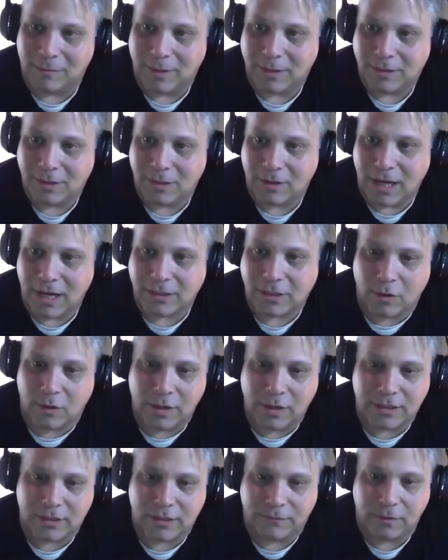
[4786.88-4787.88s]
And so, as
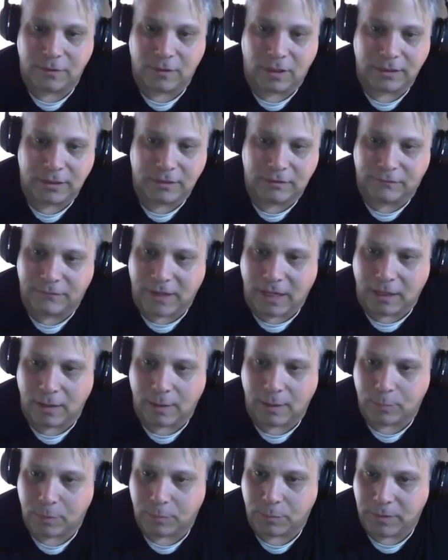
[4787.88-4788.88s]
always, if you all need to follow
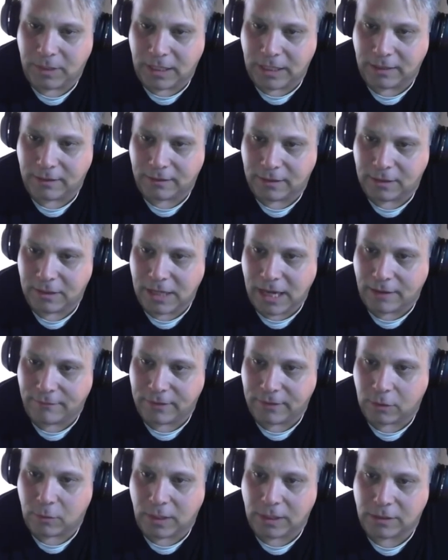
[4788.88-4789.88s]
up with me on anything, you have
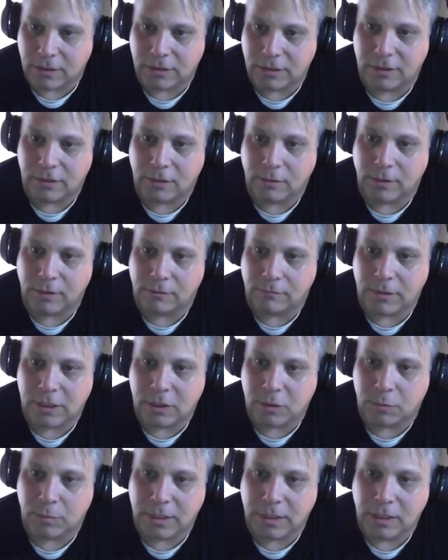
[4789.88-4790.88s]
any questions, you know where to
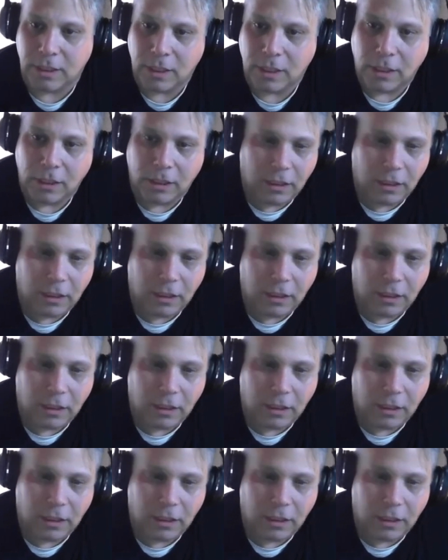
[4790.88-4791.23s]
reach me.